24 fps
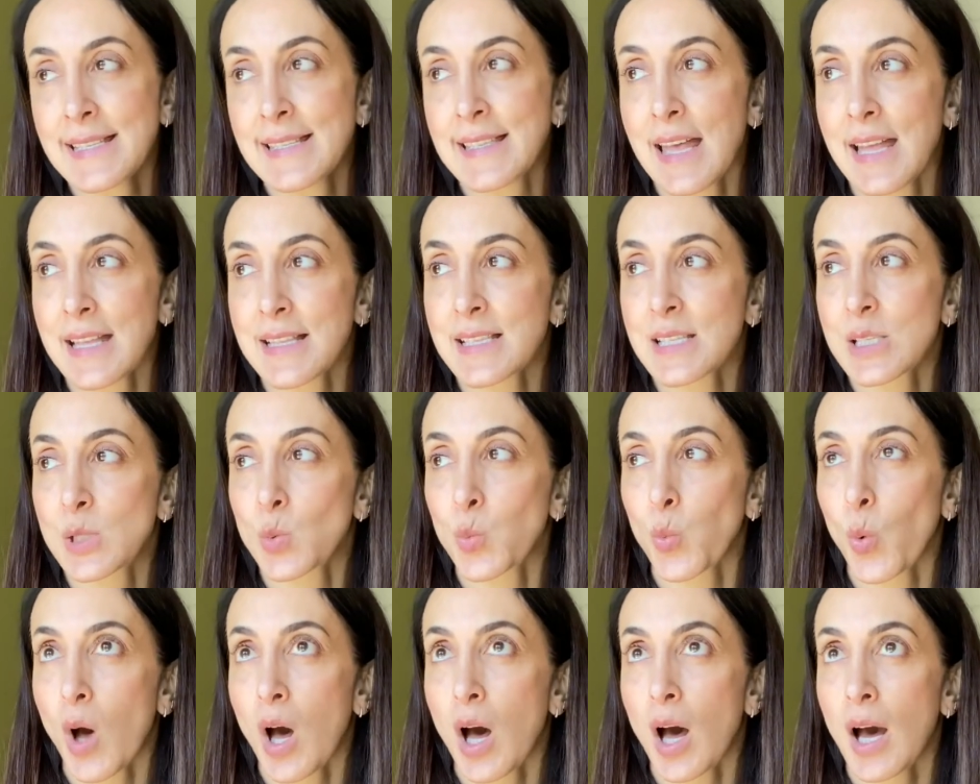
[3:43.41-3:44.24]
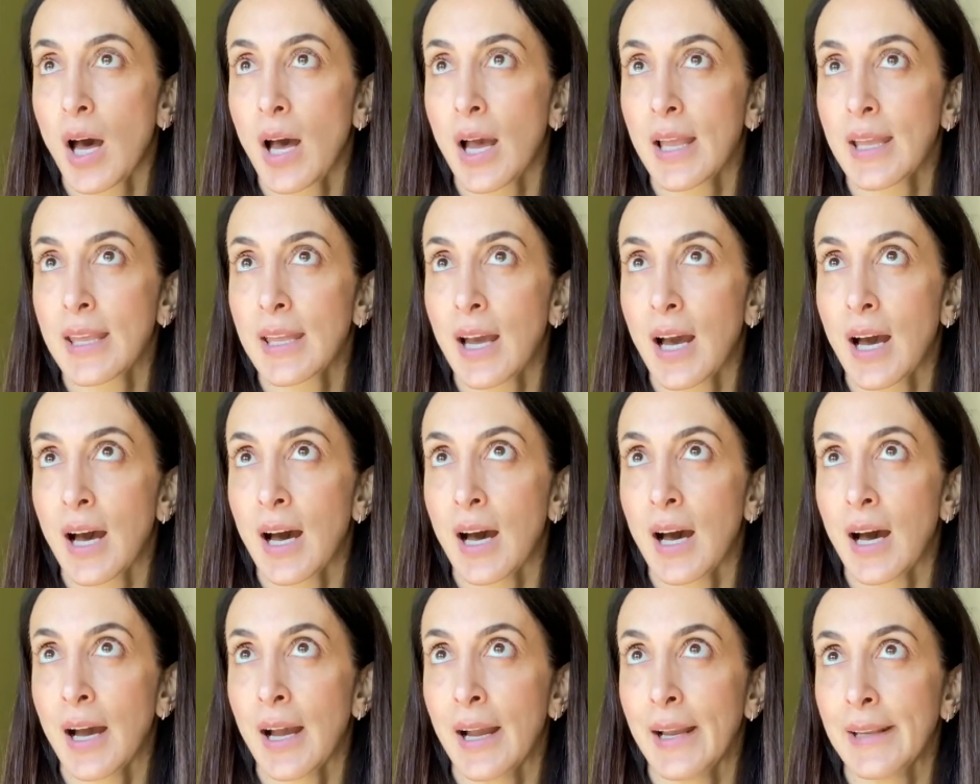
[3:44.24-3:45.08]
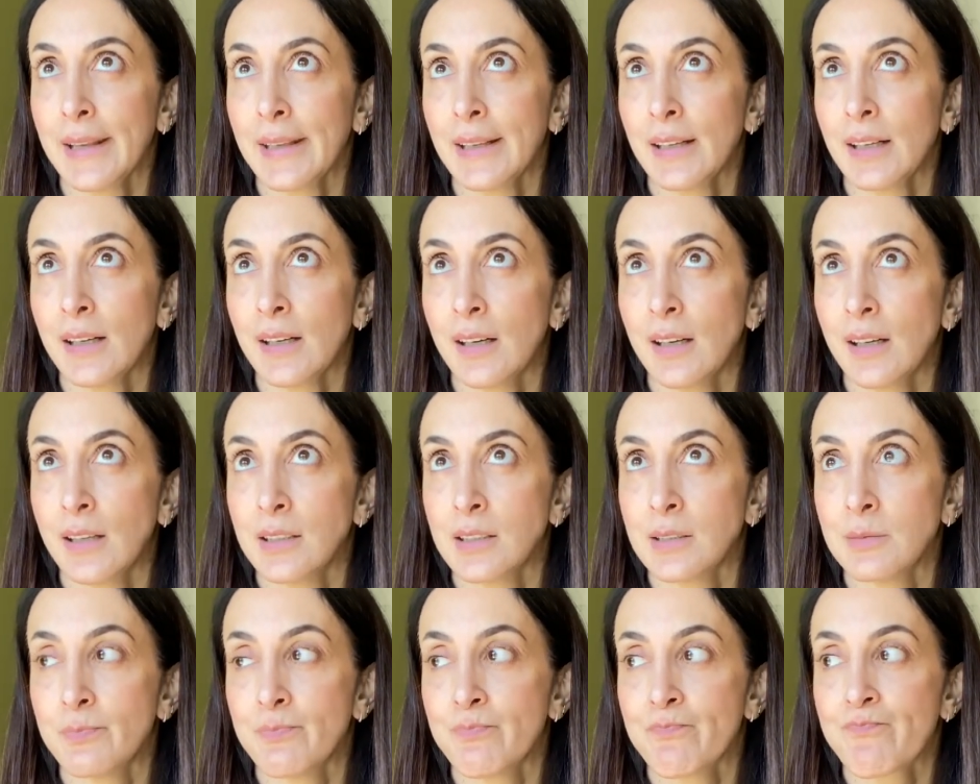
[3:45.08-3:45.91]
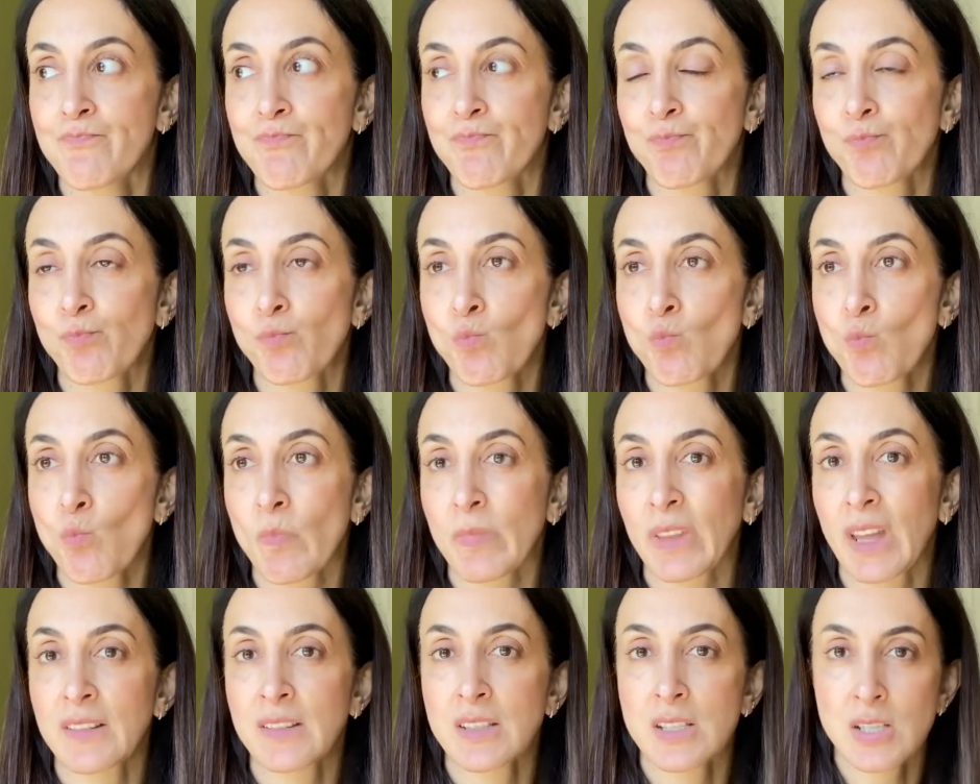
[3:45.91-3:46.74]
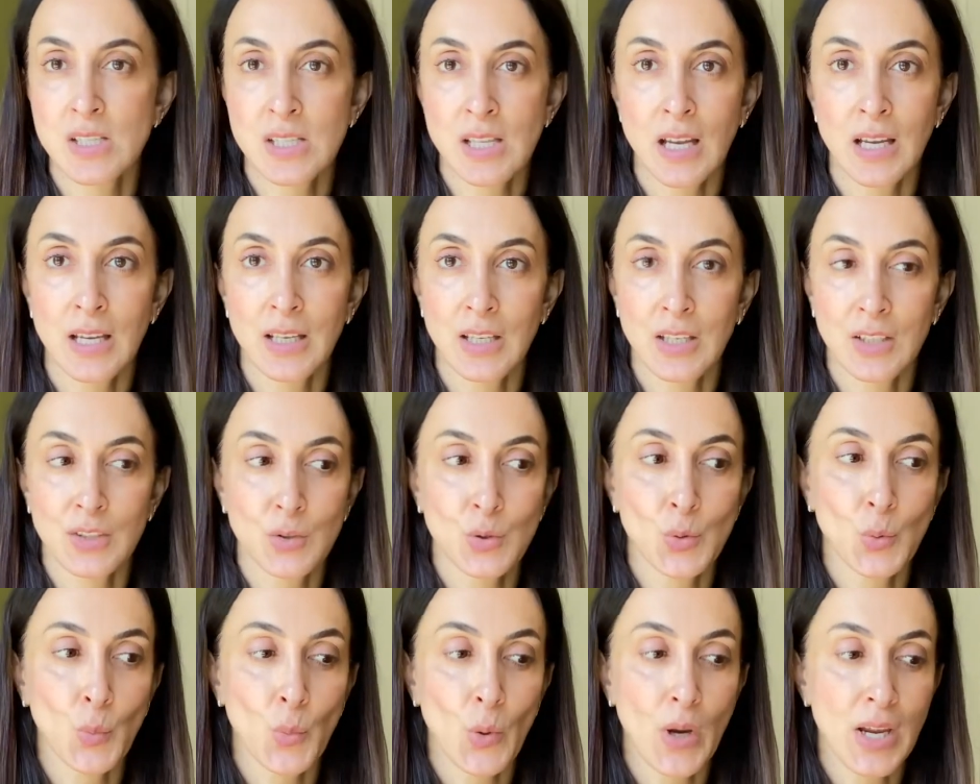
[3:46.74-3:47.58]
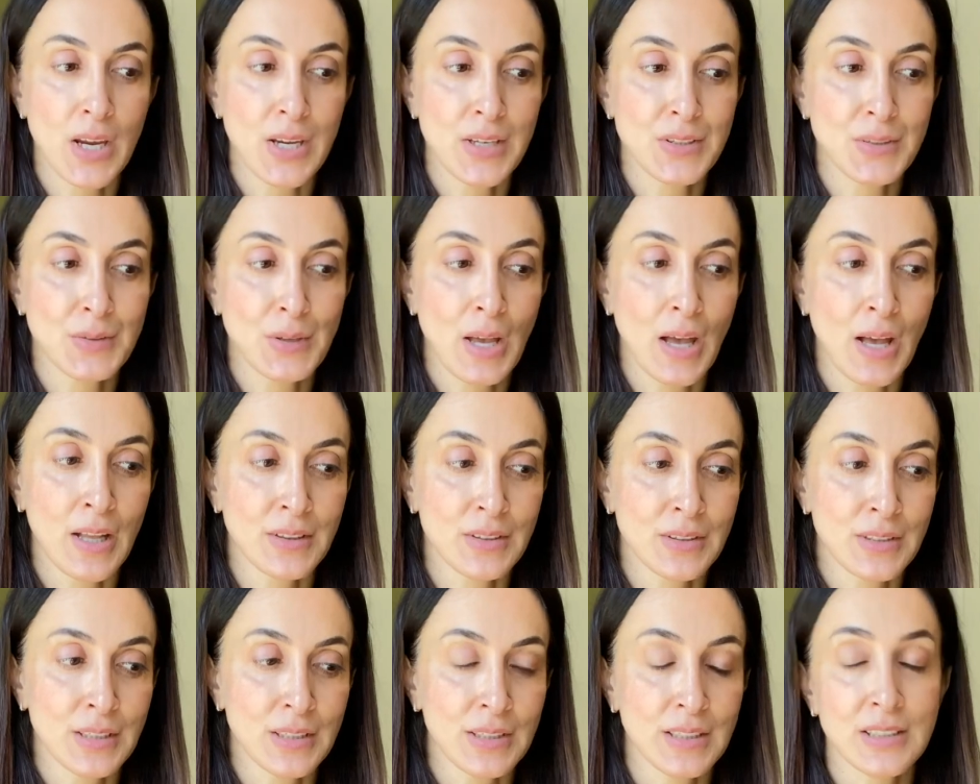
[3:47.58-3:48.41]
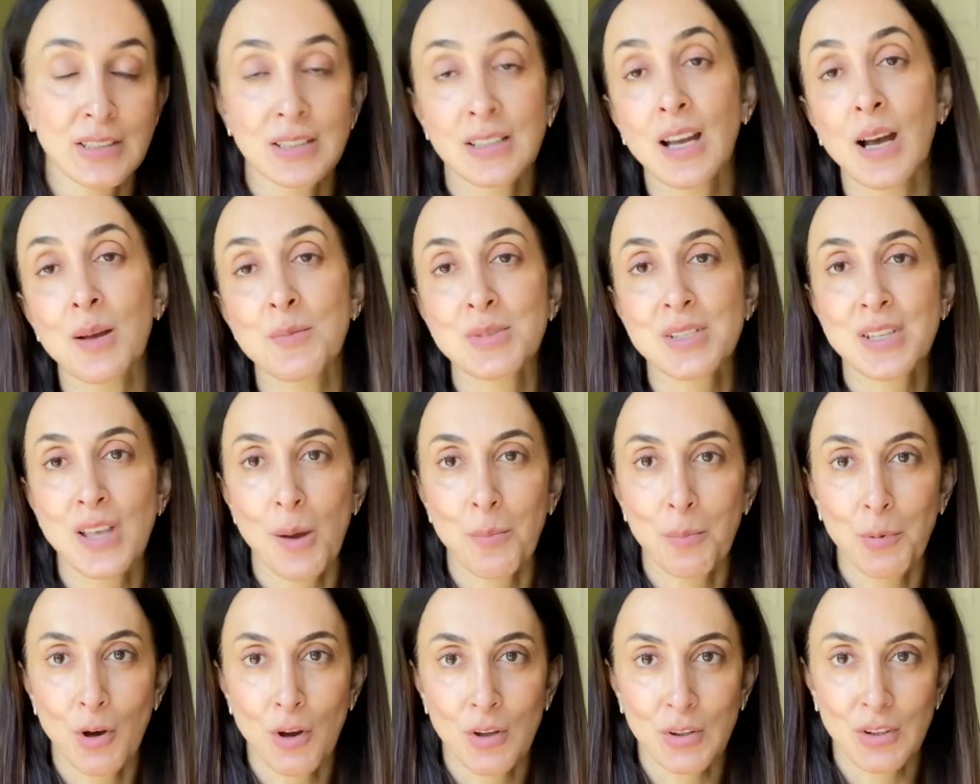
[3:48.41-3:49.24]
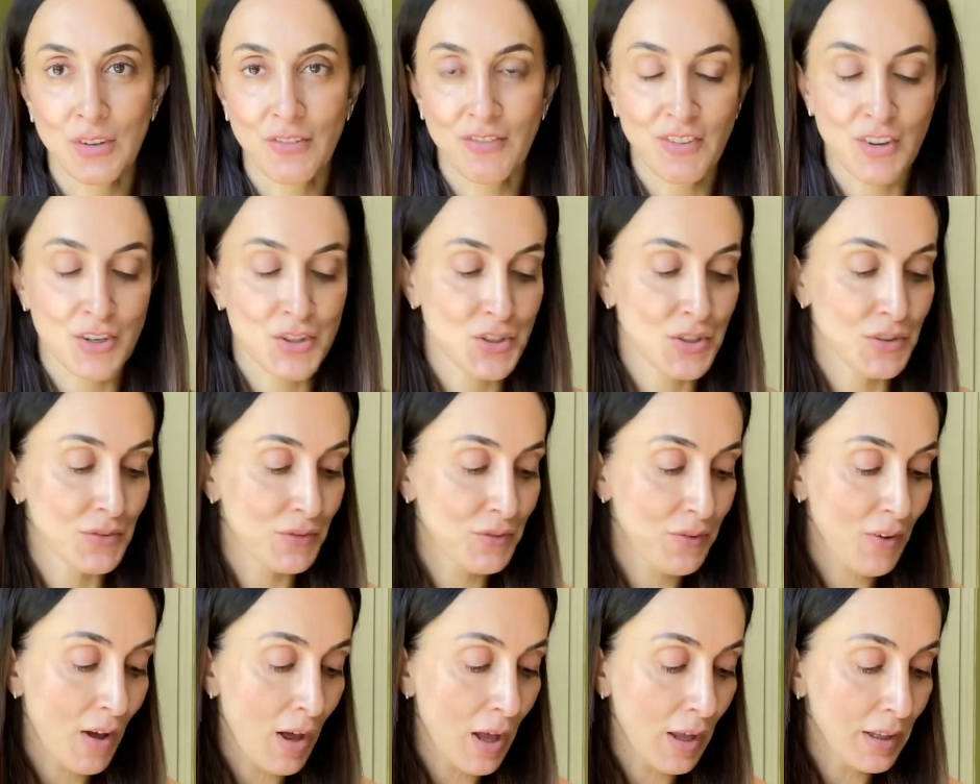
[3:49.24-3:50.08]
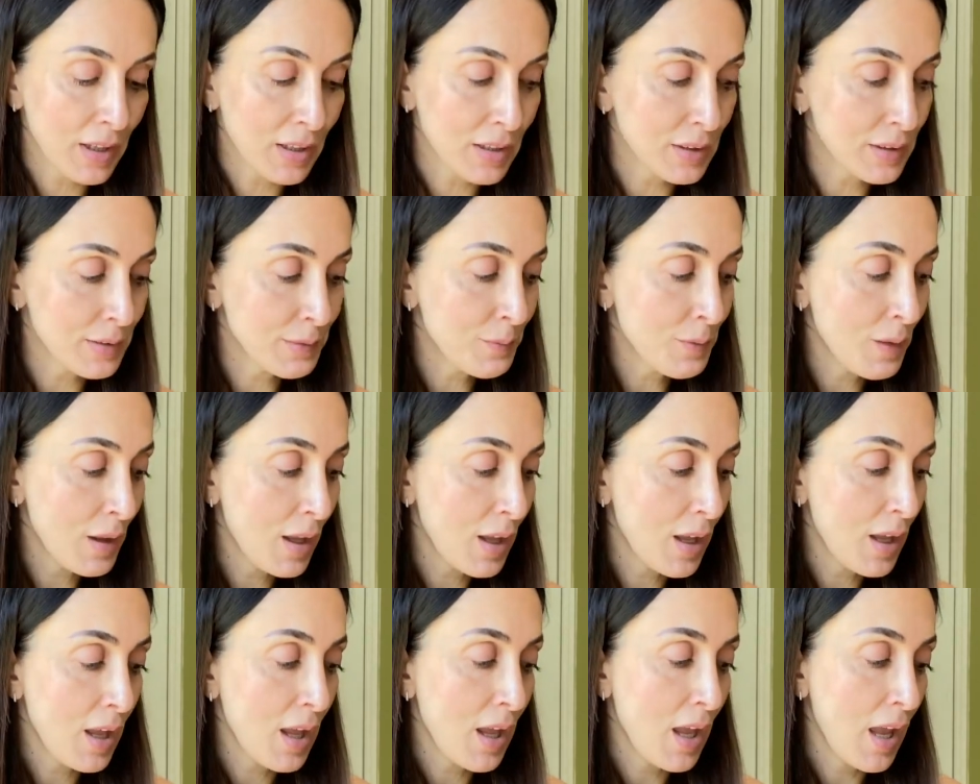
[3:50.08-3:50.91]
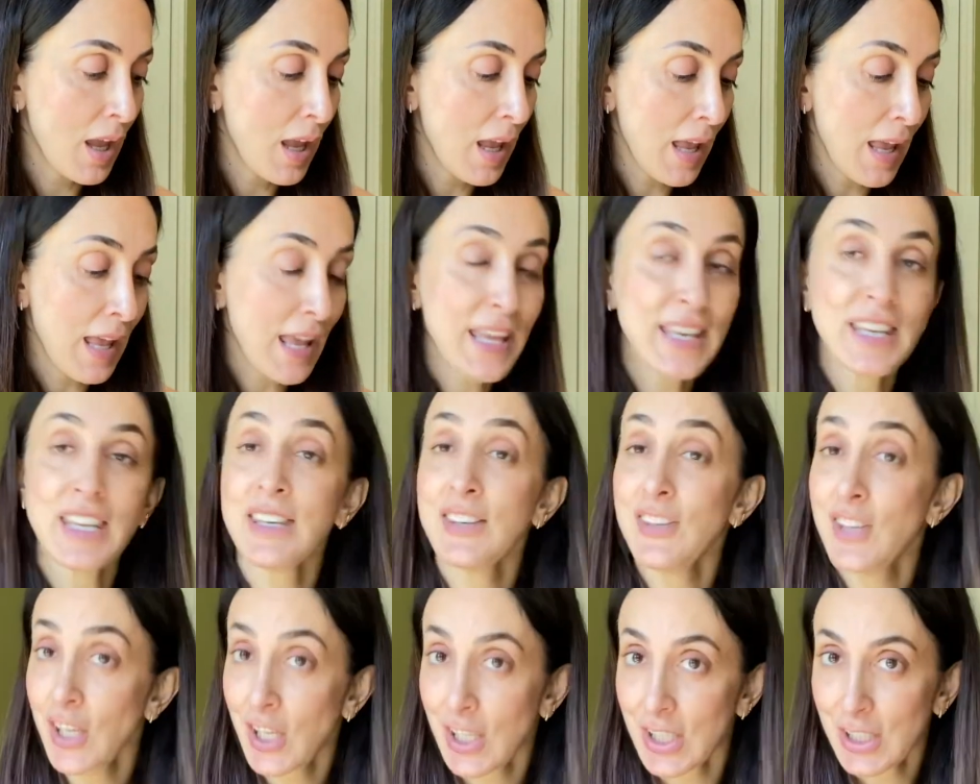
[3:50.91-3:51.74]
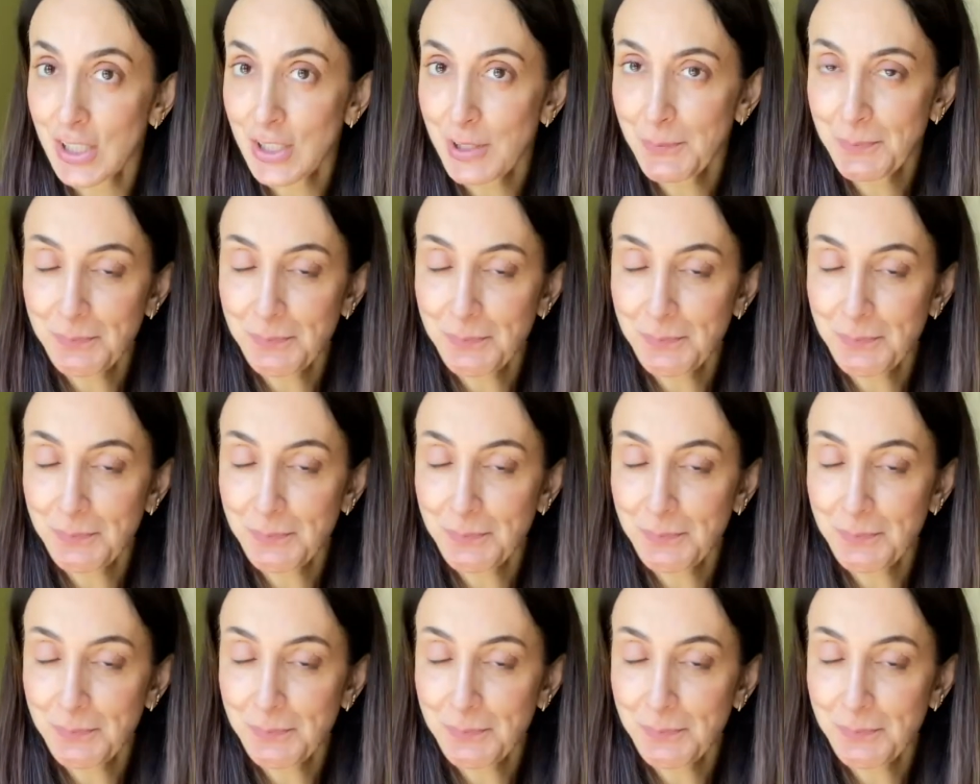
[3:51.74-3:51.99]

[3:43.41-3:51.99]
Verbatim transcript: That's why I um, decided to wait until it comes up on the Fashionphile. And it did.